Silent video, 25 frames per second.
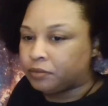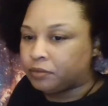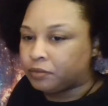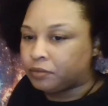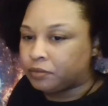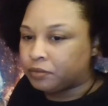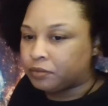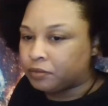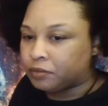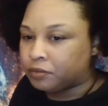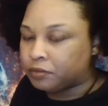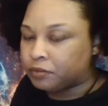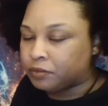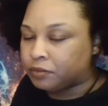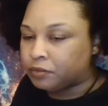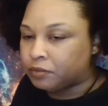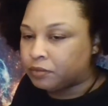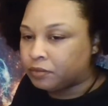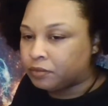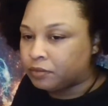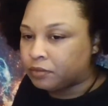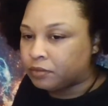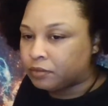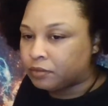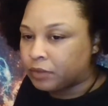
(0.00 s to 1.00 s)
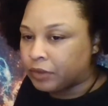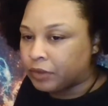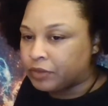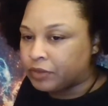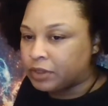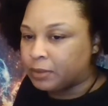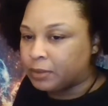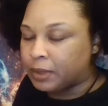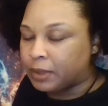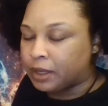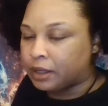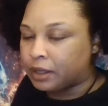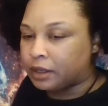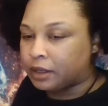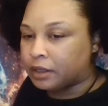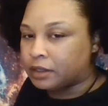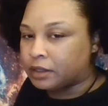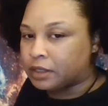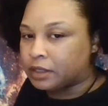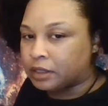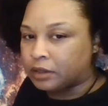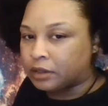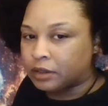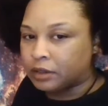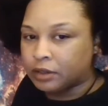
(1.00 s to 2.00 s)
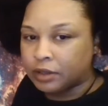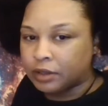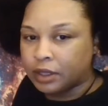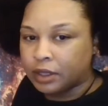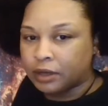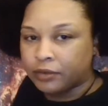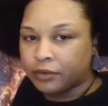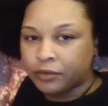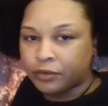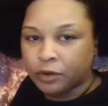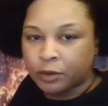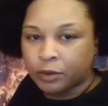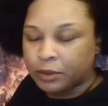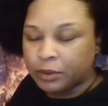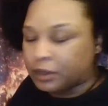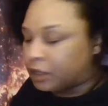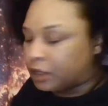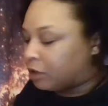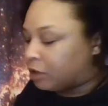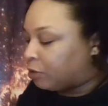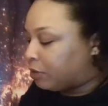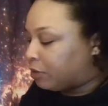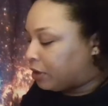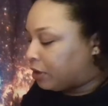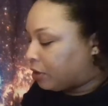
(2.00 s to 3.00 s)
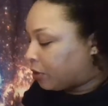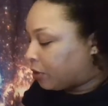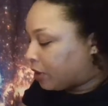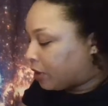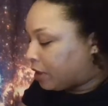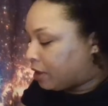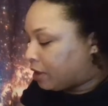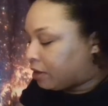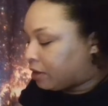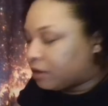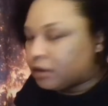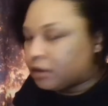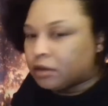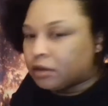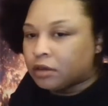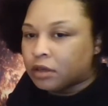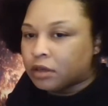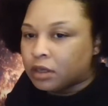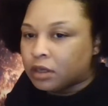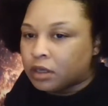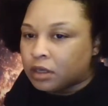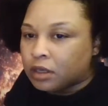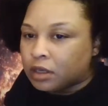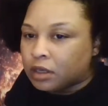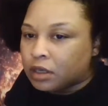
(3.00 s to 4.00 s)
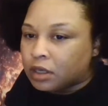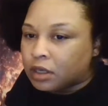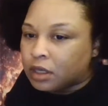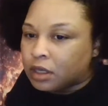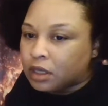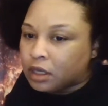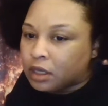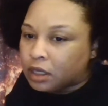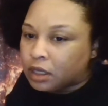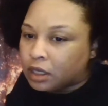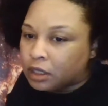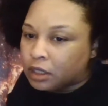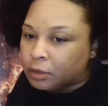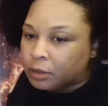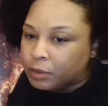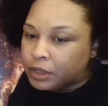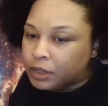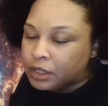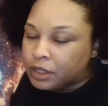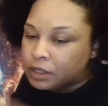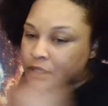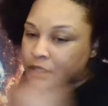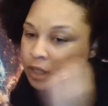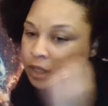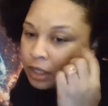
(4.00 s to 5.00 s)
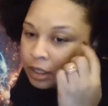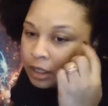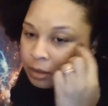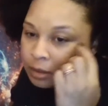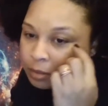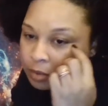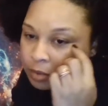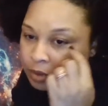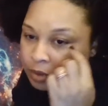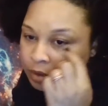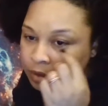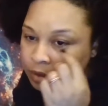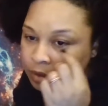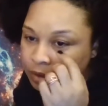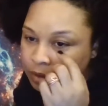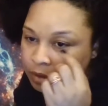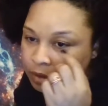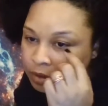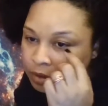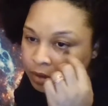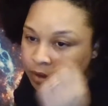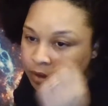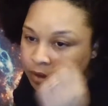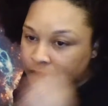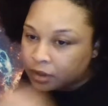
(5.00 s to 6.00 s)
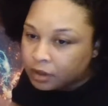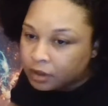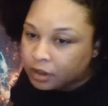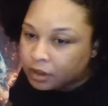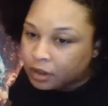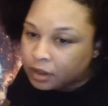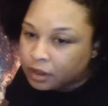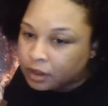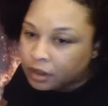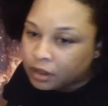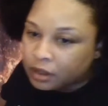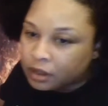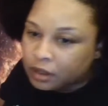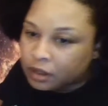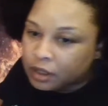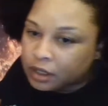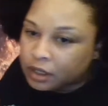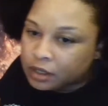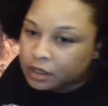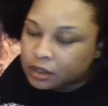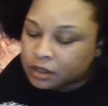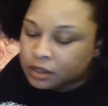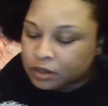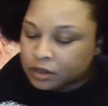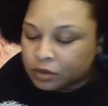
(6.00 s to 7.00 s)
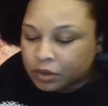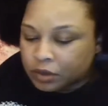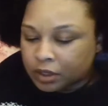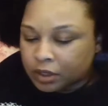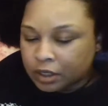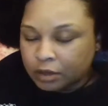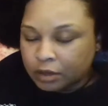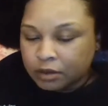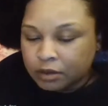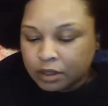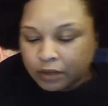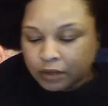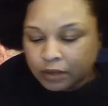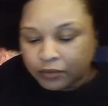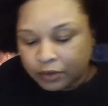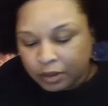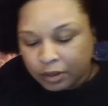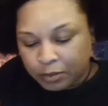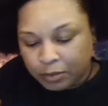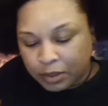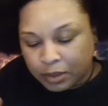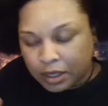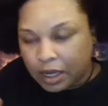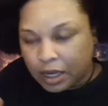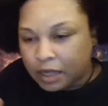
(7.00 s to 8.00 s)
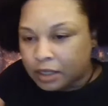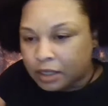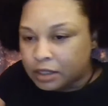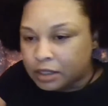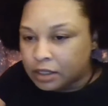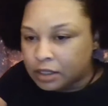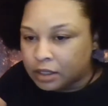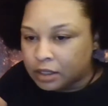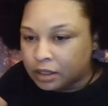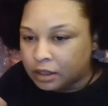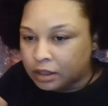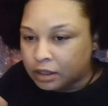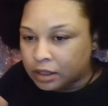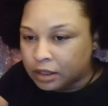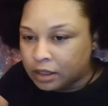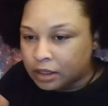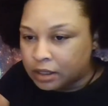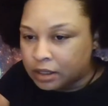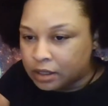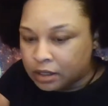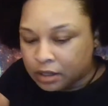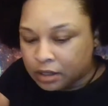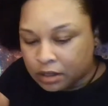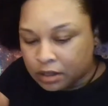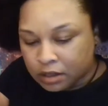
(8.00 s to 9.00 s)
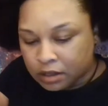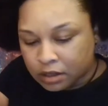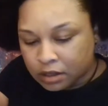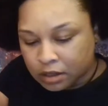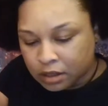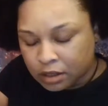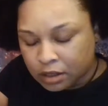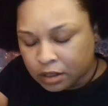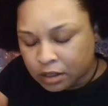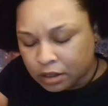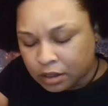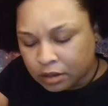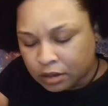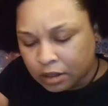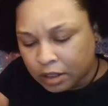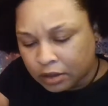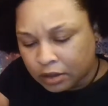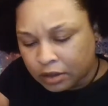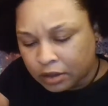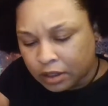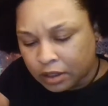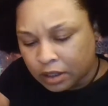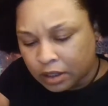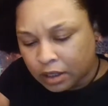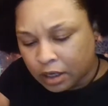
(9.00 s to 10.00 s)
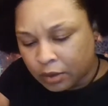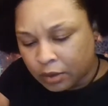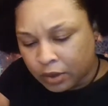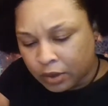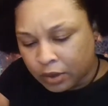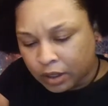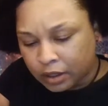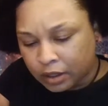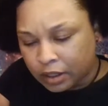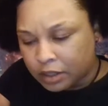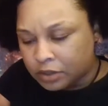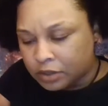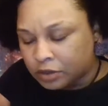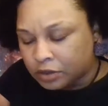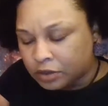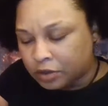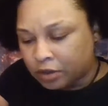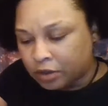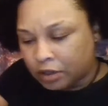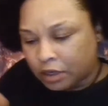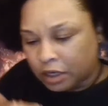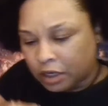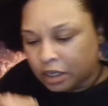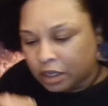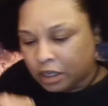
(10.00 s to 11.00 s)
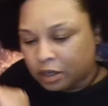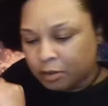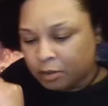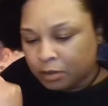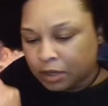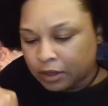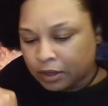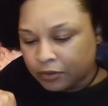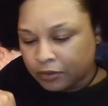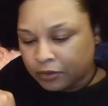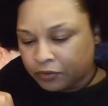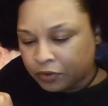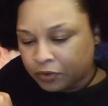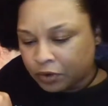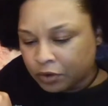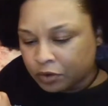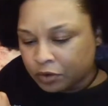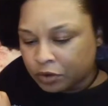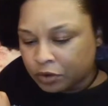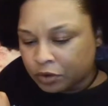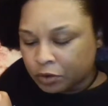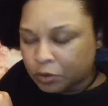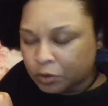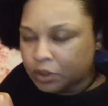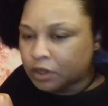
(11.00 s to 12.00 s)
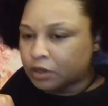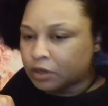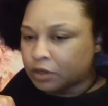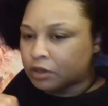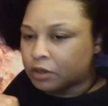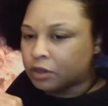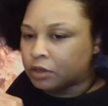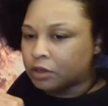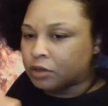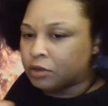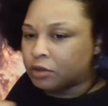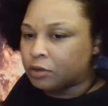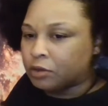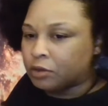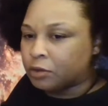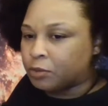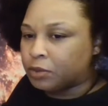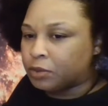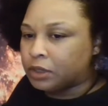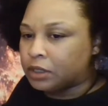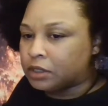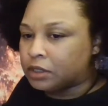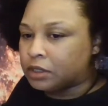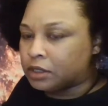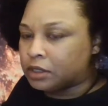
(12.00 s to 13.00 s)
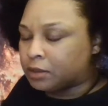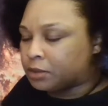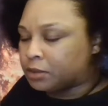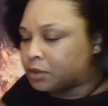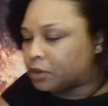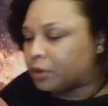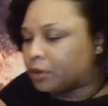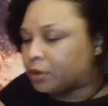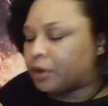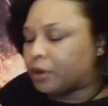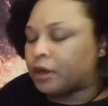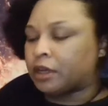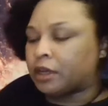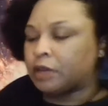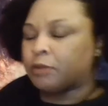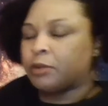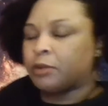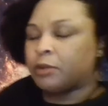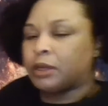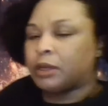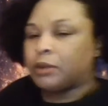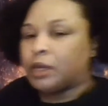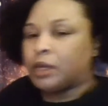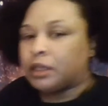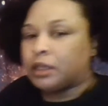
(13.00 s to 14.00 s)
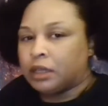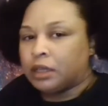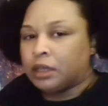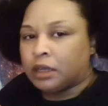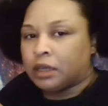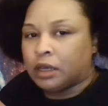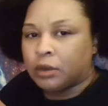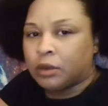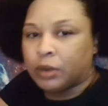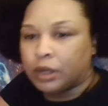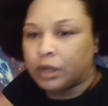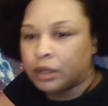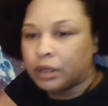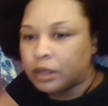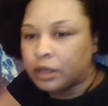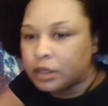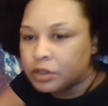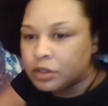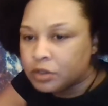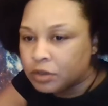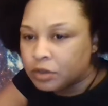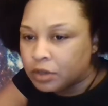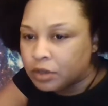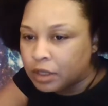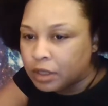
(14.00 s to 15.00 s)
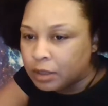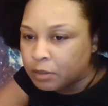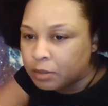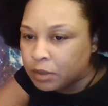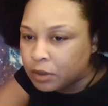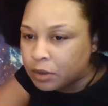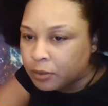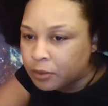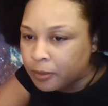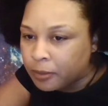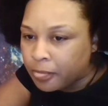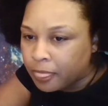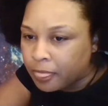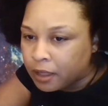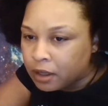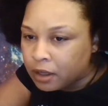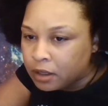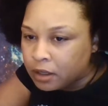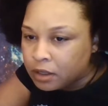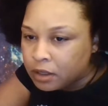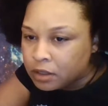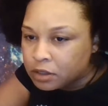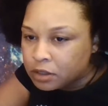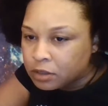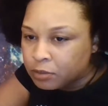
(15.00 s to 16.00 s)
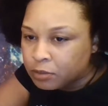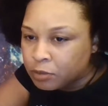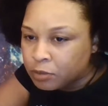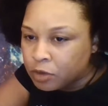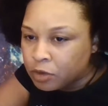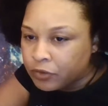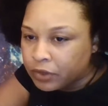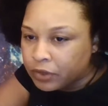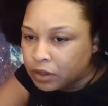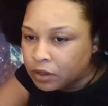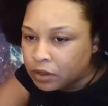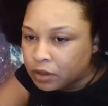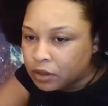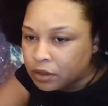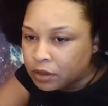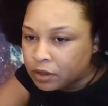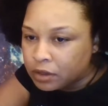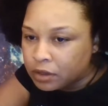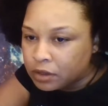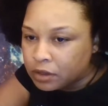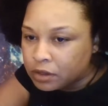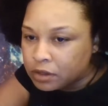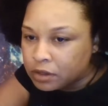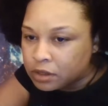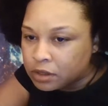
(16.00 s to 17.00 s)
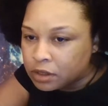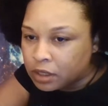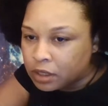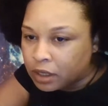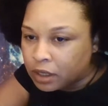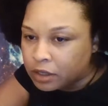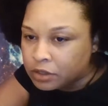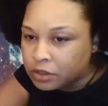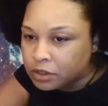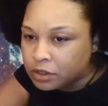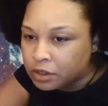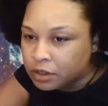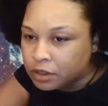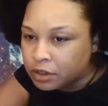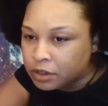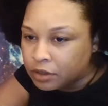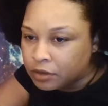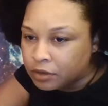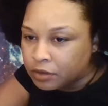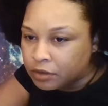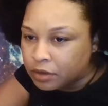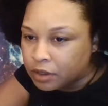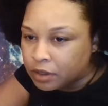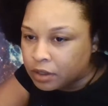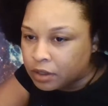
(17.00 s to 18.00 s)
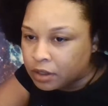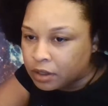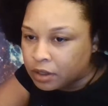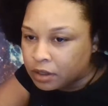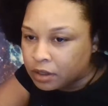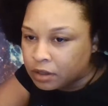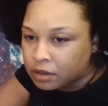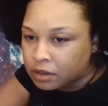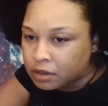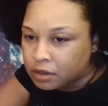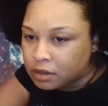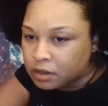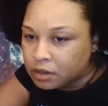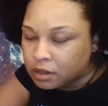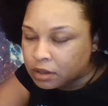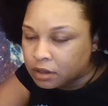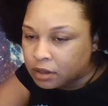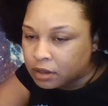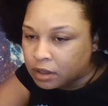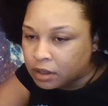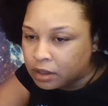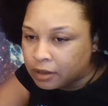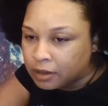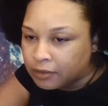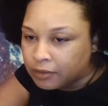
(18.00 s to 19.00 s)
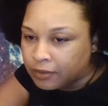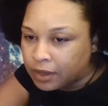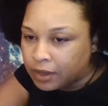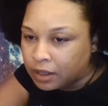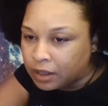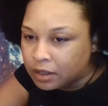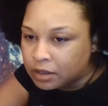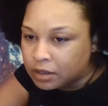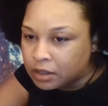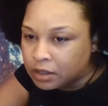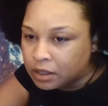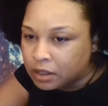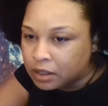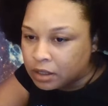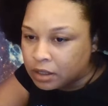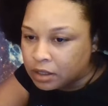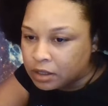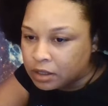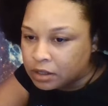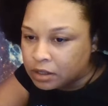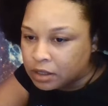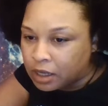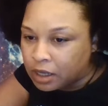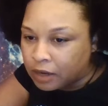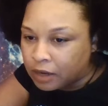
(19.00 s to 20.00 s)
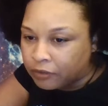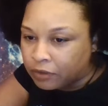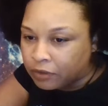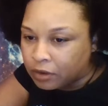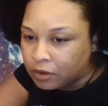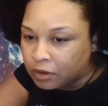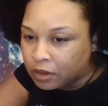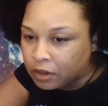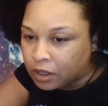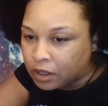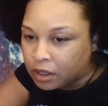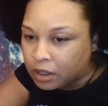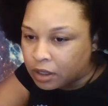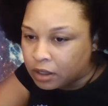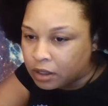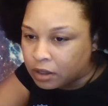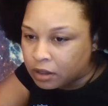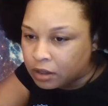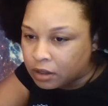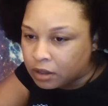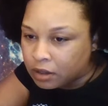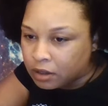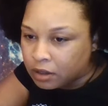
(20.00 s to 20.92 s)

If somebody could tell me that for me, that would be great. It's Amber. Yes, you can definitely be added to the list. I think I recognize your name. If you're new here, though, please subscribe. I think I recognize your name. So moving on, Tasha, you're next, and Valentina is after that.